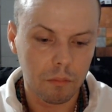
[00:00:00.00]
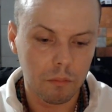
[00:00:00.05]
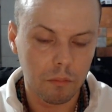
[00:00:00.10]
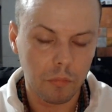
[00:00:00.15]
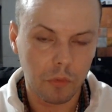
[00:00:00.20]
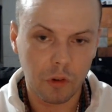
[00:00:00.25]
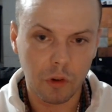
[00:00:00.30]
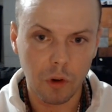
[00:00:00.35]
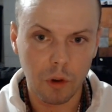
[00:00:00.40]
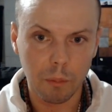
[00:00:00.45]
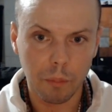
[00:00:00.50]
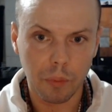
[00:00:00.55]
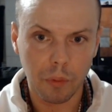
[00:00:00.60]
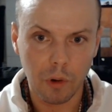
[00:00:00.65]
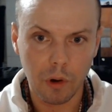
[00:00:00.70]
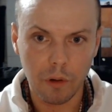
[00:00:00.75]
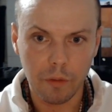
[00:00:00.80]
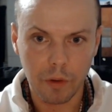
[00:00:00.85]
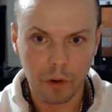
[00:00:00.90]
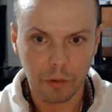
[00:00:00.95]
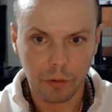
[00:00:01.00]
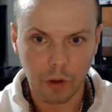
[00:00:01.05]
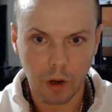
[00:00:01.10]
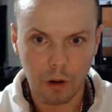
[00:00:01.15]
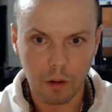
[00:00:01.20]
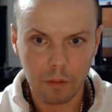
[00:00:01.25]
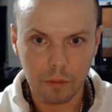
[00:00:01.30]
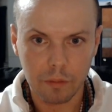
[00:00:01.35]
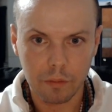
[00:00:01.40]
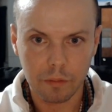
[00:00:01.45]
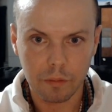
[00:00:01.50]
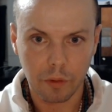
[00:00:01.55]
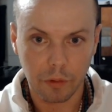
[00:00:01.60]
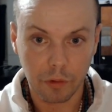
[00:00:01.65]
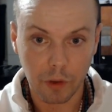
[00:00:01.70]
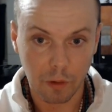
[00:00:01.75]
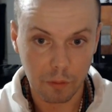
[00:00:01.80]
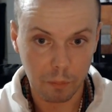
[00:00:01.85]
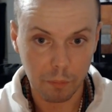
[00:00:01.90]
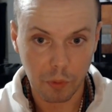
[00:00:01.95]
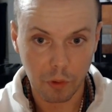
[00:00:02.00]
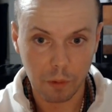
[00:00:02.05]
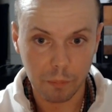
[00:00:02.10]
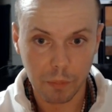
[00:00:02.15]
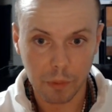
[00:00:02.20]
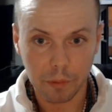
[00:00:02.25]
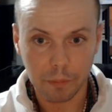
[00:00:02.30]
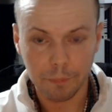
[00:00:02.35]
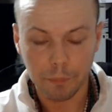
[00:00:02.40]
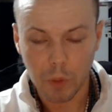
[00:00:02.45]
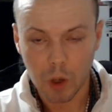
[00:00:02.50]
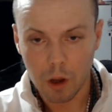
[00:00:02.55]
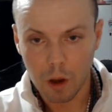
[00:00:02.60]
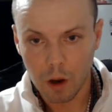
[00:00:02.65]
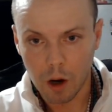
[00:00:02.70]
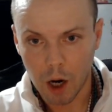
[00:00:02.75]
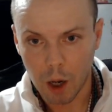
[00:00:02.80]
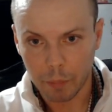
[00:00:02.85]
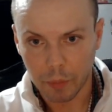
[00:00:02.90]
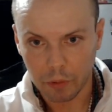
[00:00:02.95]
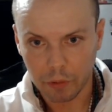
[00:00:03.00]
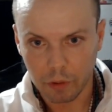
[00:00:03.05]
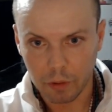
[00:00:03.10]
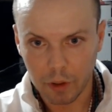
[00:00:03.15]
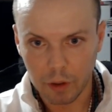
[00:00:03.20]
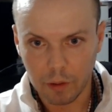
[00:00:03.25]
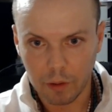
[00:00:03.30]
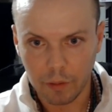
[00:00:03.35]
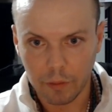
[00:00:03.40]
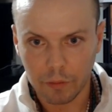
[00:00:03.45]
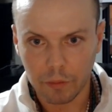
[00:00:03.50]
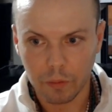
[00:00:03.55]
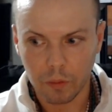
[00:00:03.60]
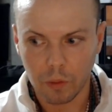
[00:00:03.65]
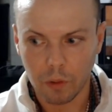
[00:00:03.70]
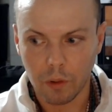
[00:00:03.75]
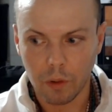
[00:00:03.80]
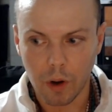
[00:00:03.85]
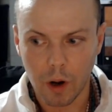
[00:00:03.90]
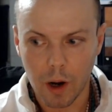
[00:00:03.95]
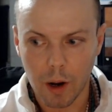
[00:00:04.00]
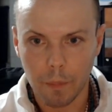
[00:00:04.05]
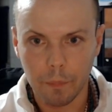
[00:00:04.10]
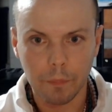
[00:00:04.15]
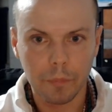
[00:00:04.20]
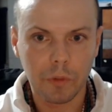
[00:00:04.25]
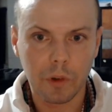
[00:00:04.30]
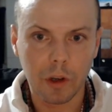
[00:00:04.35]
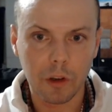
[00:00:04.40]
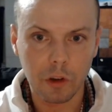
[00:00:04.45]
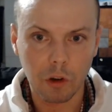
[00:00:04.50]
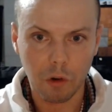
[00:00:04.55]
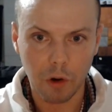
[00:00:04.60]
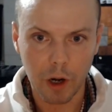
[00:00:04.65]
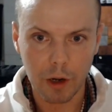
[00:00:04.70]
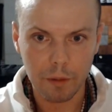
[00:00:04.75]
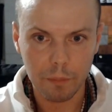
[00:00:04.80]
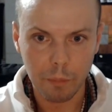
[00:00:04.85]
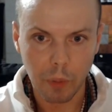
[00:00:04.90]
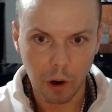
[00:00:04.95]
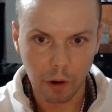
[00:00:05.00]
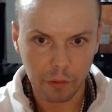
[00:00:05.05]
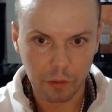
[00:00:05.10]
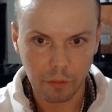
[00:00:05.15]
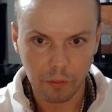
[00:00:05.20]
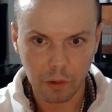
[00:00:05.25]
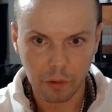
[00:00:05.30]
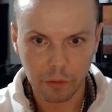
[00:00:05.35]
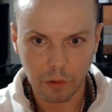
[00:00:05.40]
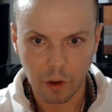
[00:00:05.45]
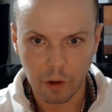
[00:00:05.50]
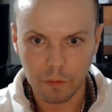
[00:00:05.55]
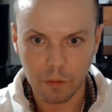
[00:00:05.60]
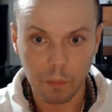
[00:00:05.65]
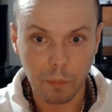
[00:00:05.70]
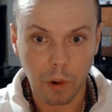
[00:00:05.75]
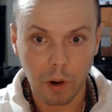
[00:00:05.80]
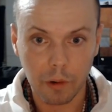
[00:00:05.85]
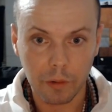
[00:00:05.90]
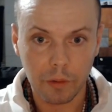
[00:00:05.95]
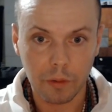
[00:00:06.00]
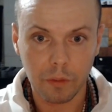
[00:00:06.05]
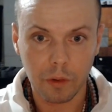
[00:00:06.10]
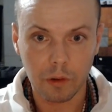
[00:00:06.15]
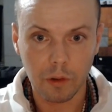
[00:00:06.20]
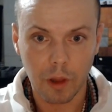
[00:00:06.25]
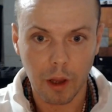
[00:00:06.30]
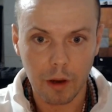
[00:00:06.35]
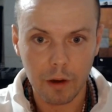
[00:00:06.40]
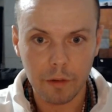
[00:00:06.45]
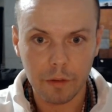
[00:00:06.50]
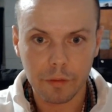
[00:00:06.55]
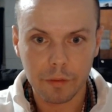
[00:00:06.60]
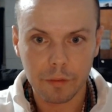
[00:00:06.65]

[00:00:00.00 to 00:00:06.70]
improve yourself, for self-improvement, opportunities for to integrate parts of yourself or parts of your life.